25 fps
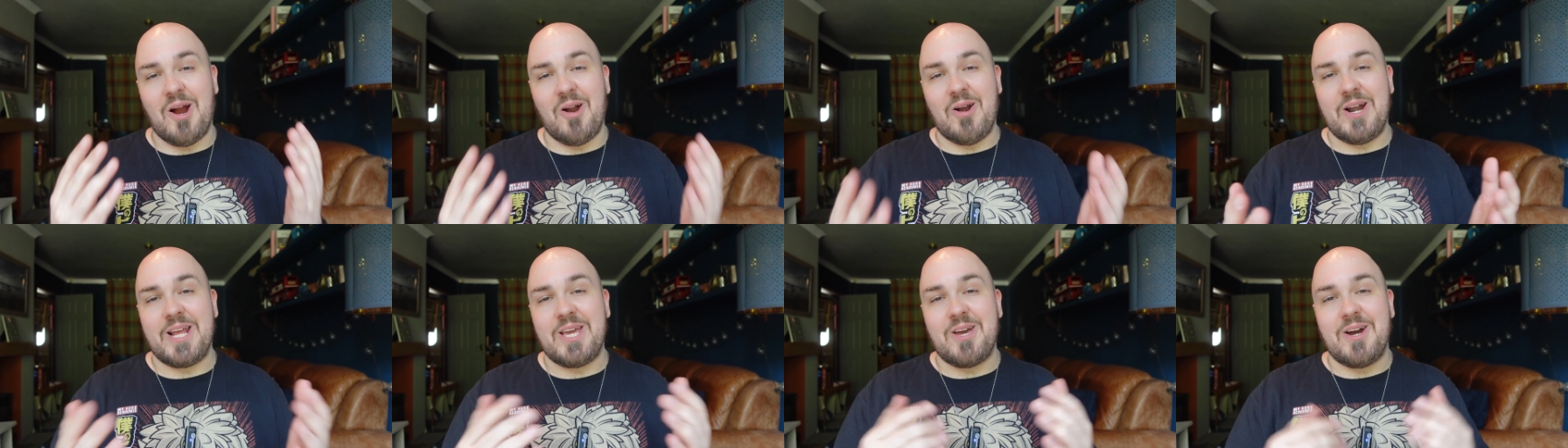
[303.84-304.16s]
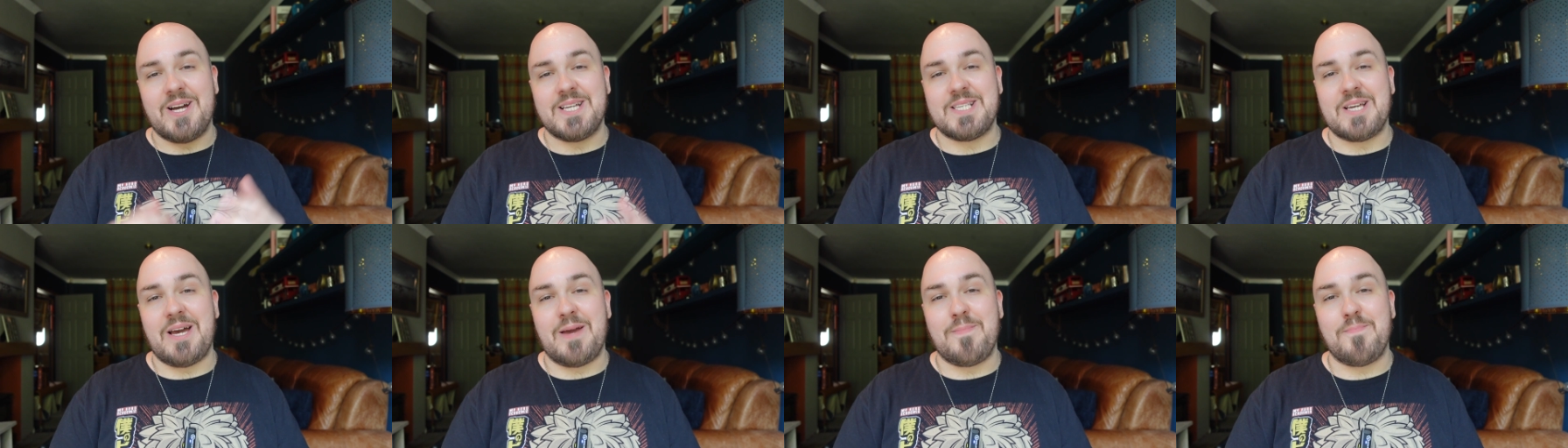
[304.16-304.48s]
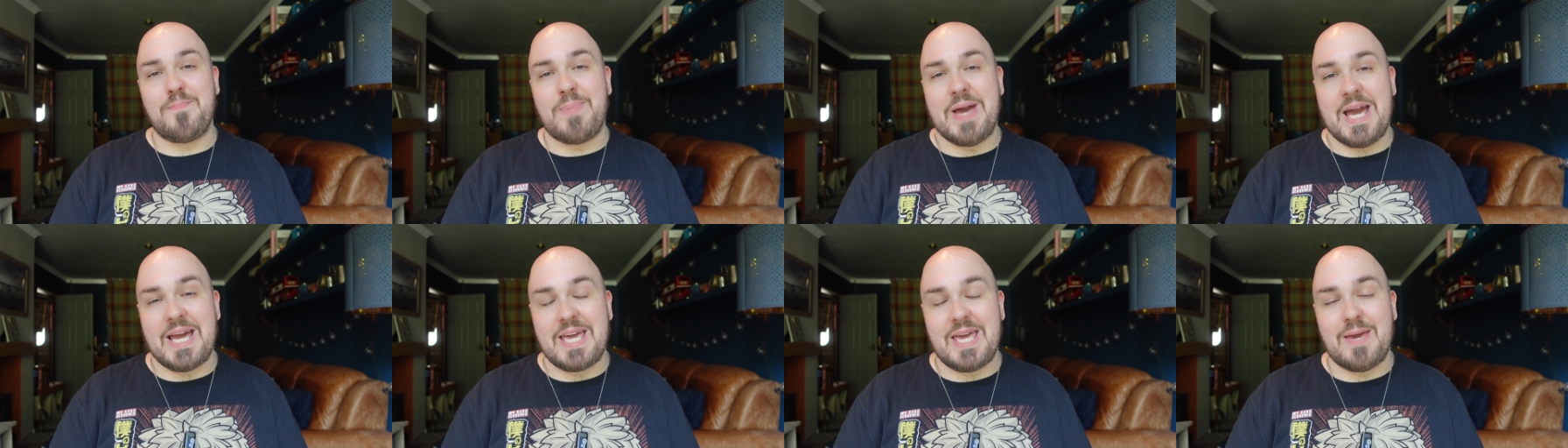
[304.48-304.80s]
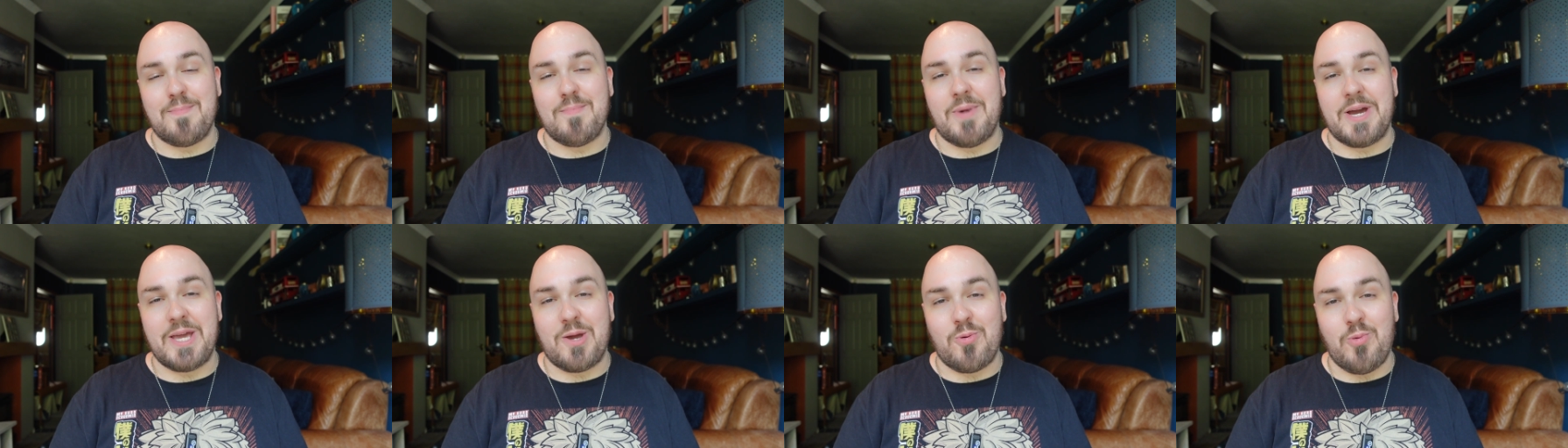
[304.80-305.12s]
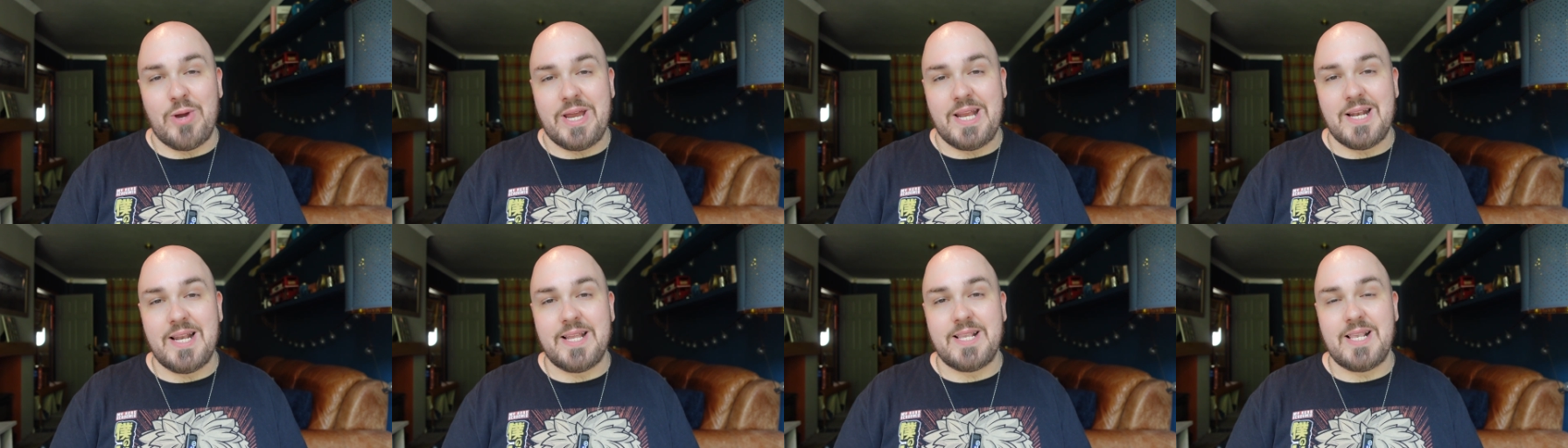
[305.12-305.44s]
Alrighty guys, I'm back in my
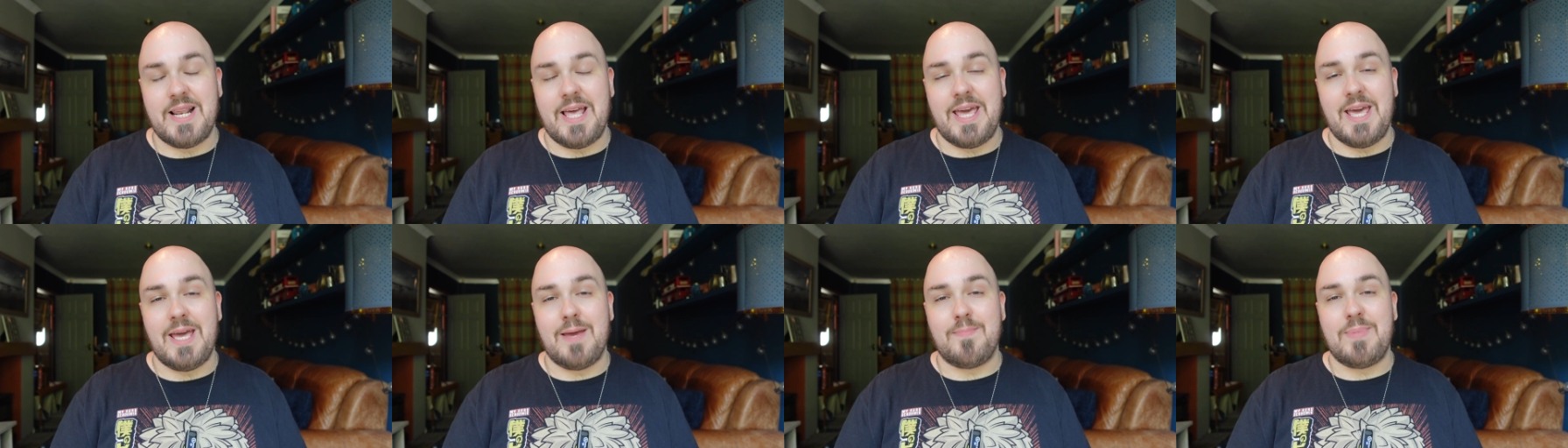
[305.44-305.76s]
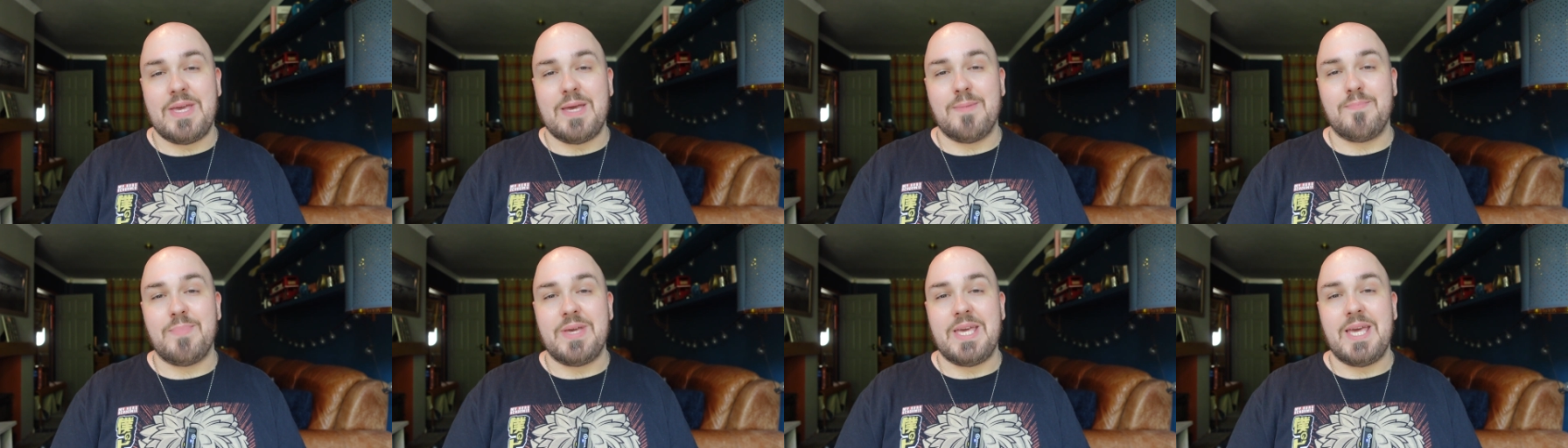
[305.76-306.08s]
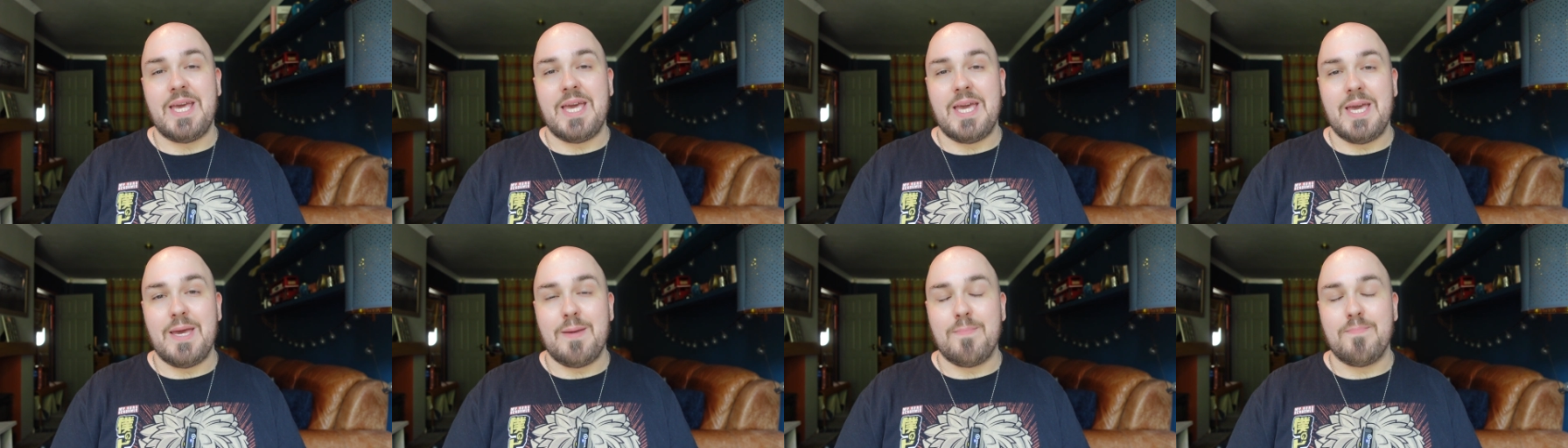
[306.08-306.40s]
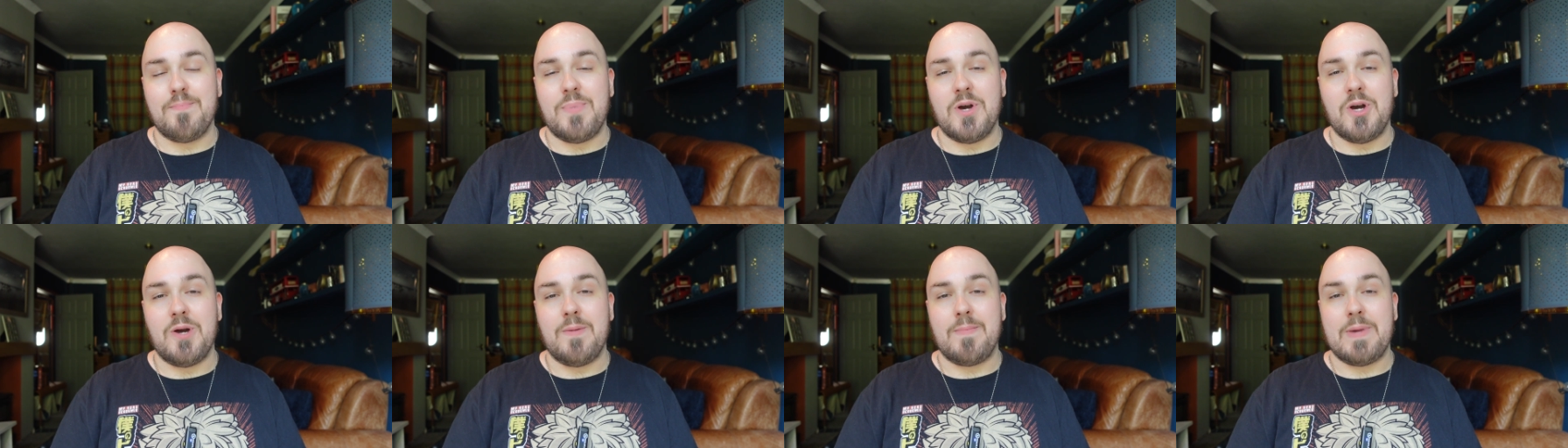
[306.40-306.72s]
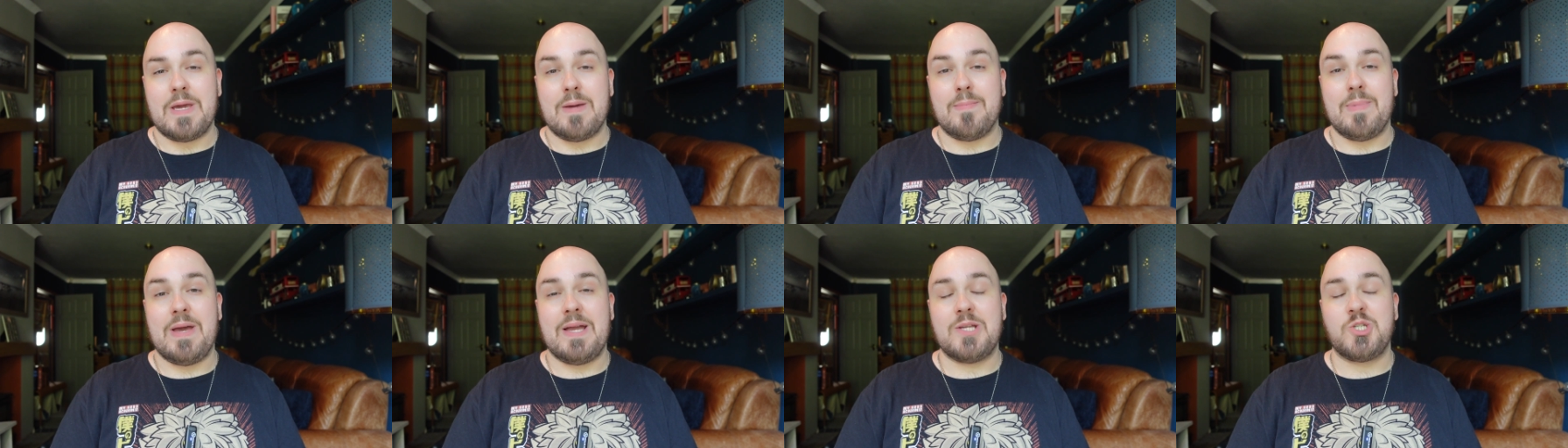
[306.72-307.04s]
quaint little Airbnb in Birmingham,